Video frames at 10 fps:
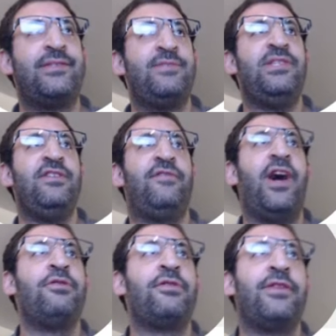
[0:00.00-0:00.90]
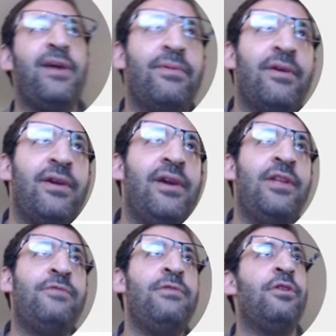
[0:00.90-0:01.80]
specify the type. It
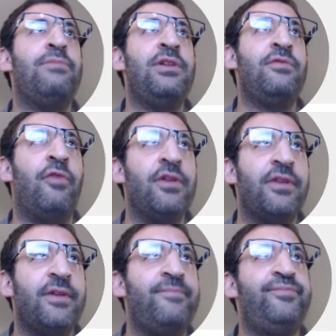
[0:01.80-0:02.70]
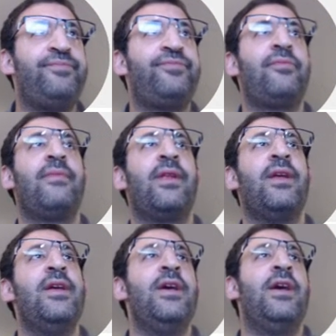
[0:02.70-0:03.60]
will not be the void.
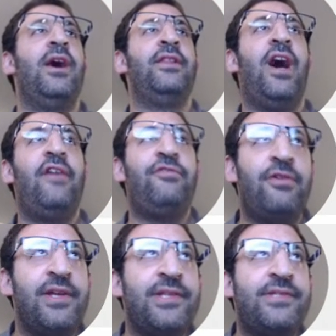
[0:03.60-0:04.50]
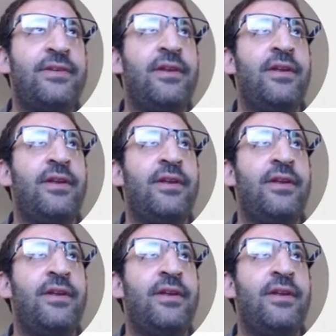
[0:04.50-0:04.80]
And after this,